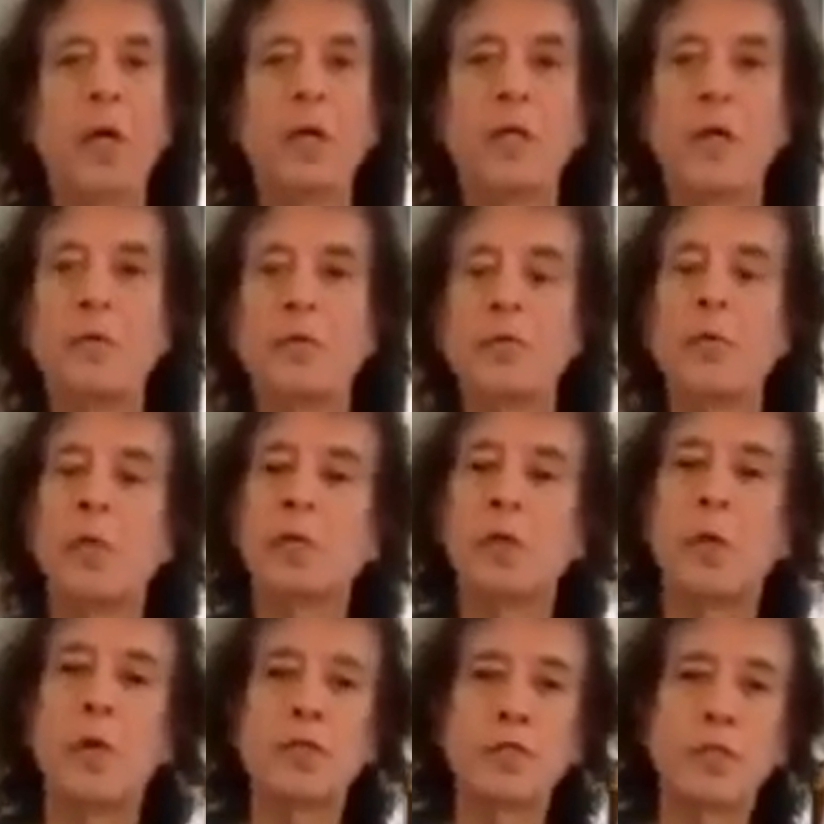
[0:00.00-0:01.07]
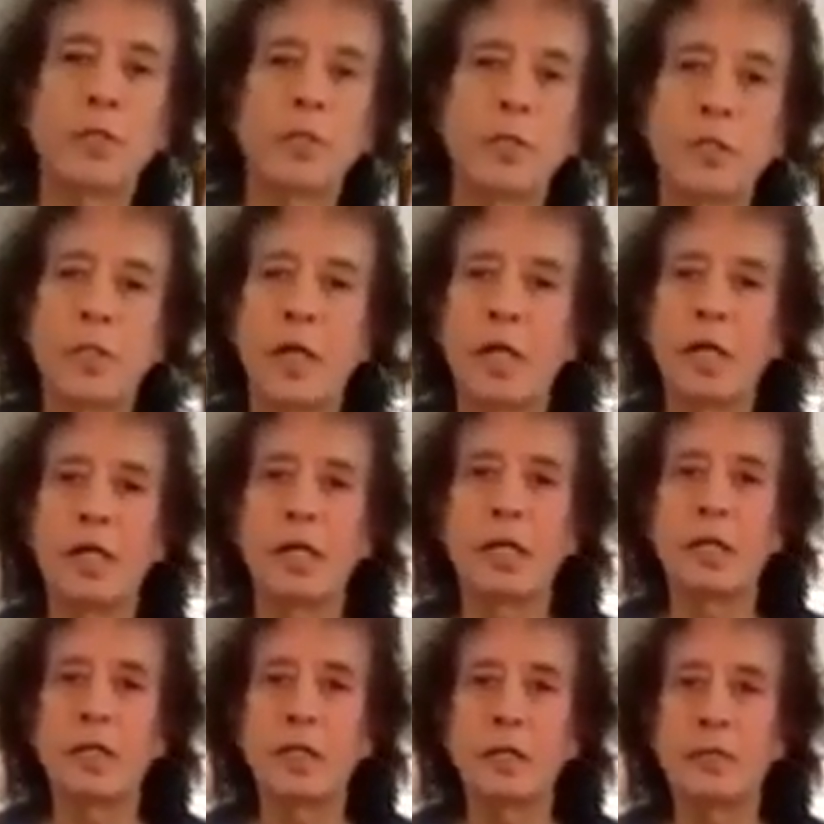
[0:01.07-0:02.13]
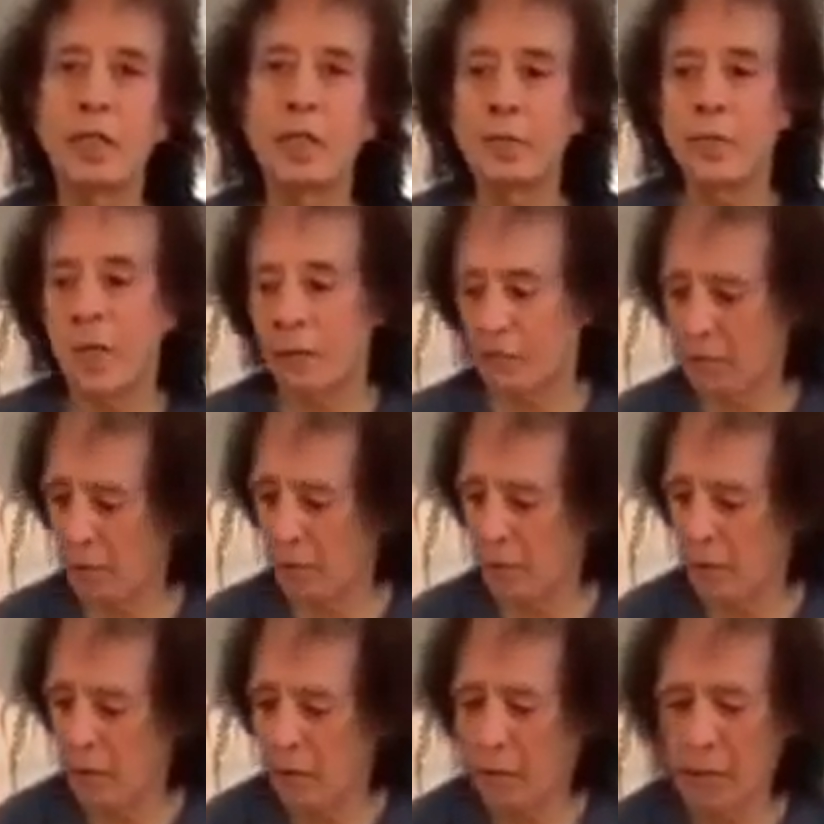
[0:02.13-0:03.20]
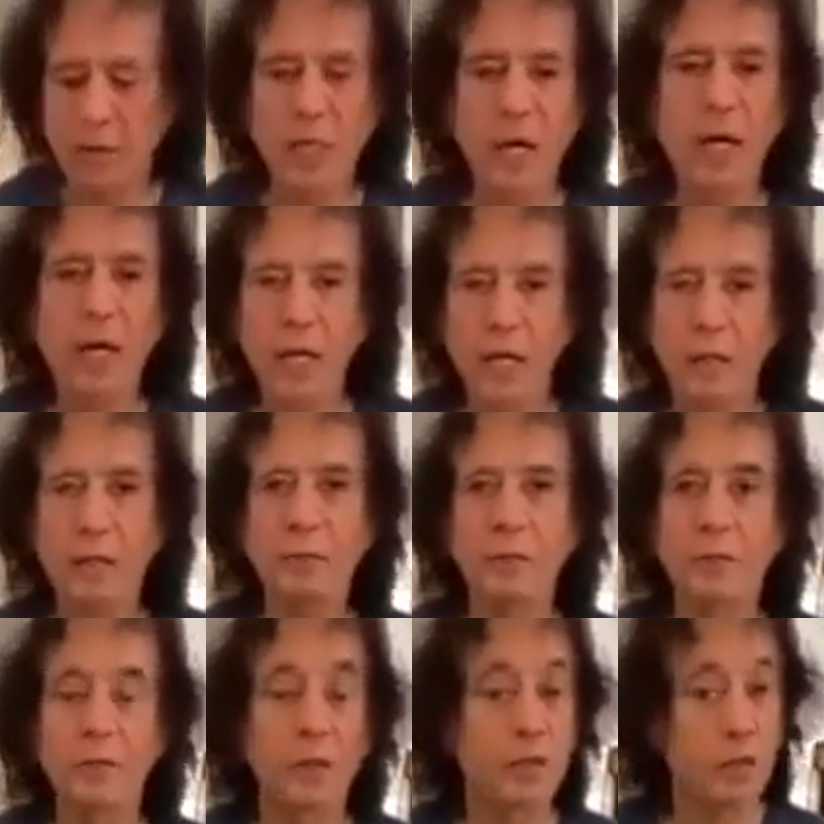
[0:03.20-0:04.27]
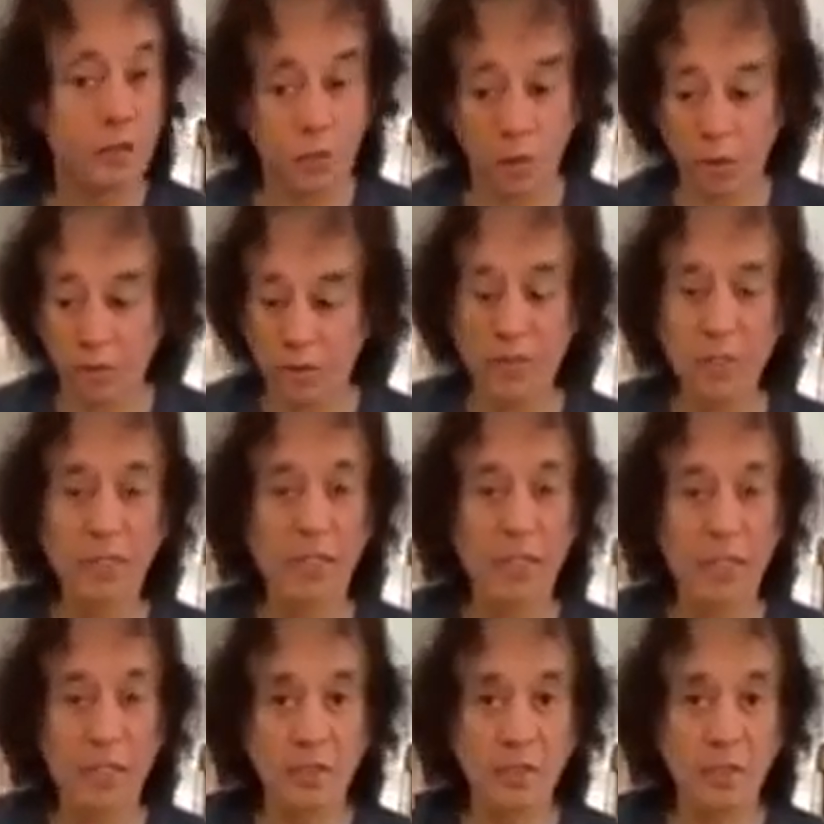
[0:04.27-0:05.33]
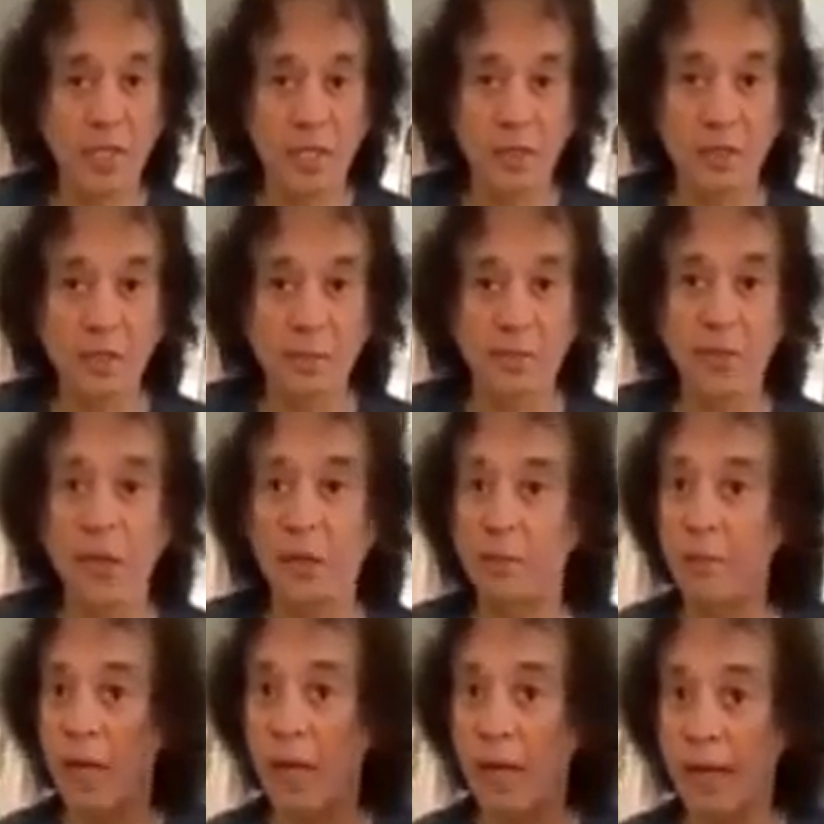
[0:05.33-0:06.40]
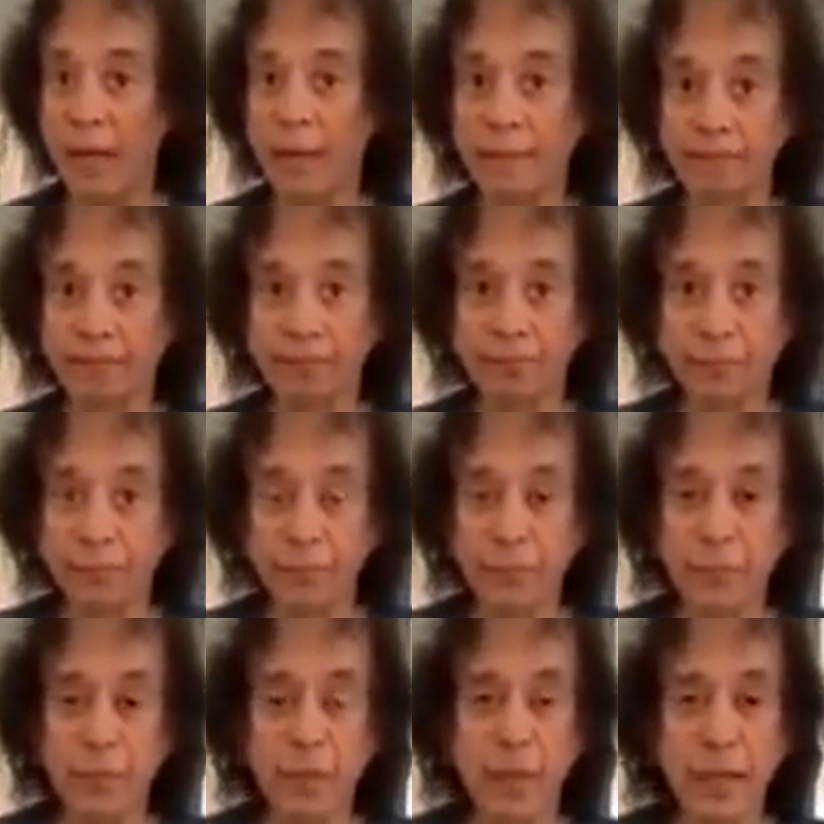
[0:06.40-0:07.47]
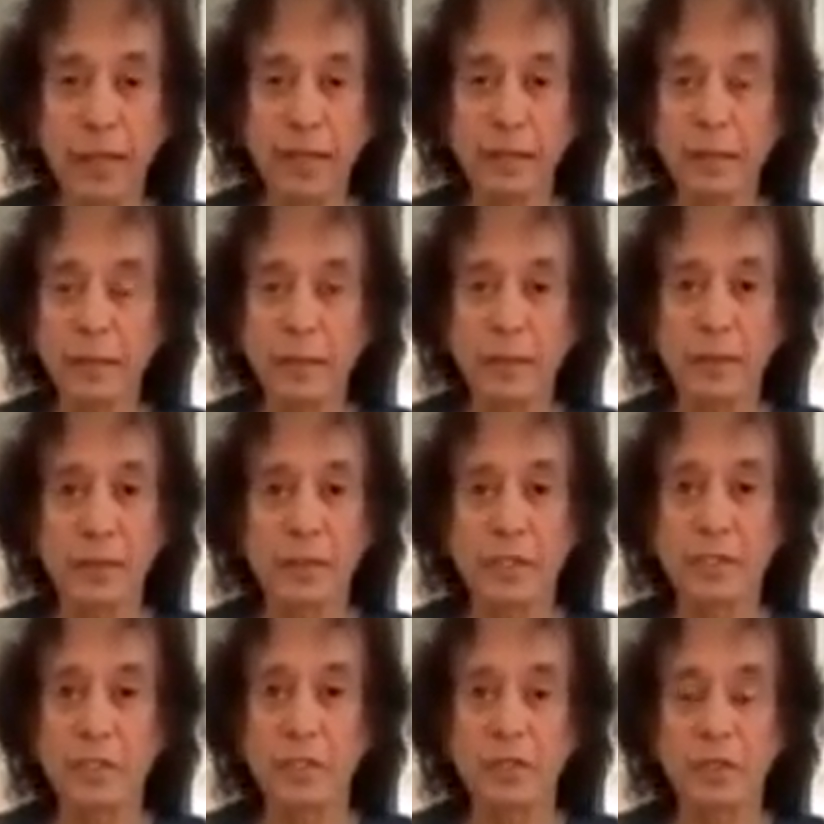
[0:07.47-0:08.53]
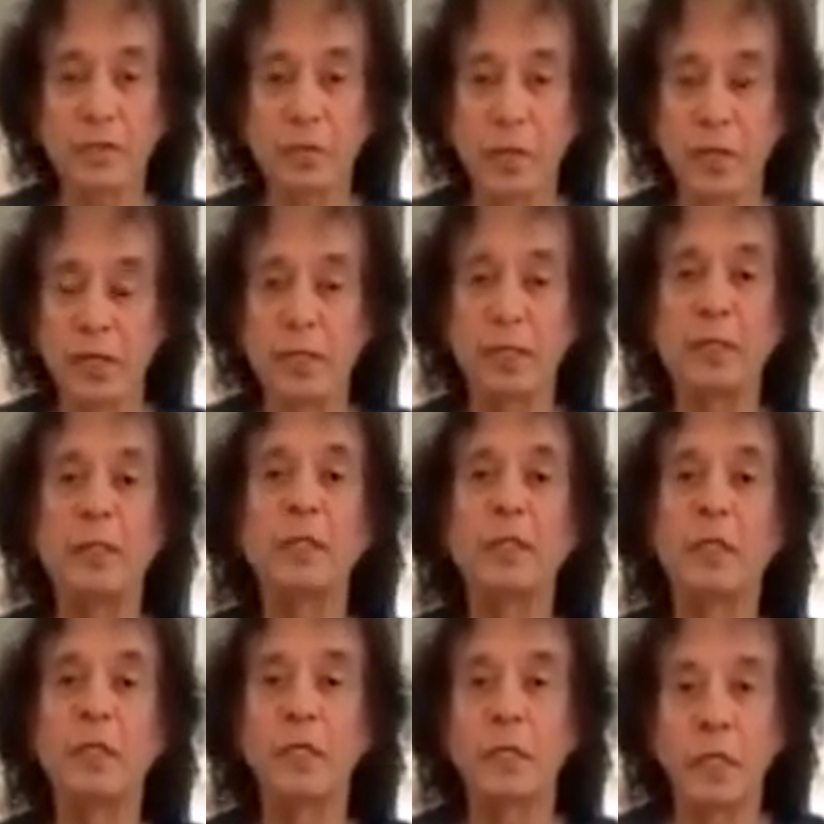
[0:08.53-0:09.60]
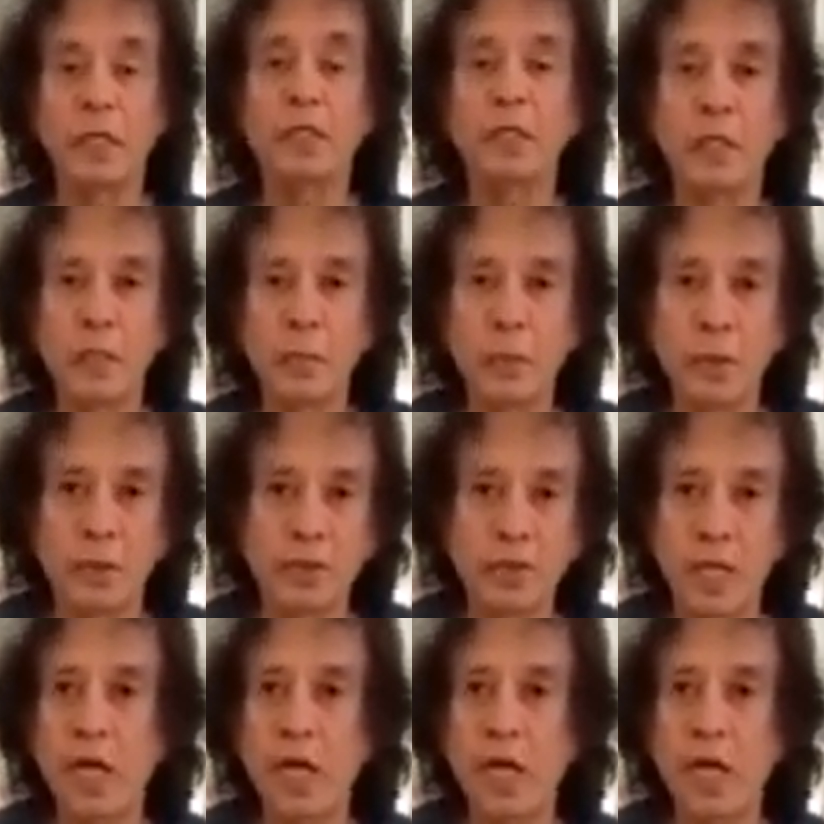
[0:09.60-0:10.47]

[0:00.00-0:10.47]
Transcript: There was one question, something about the daya, which obviously is this, and baya, and these are just regular Hindi words.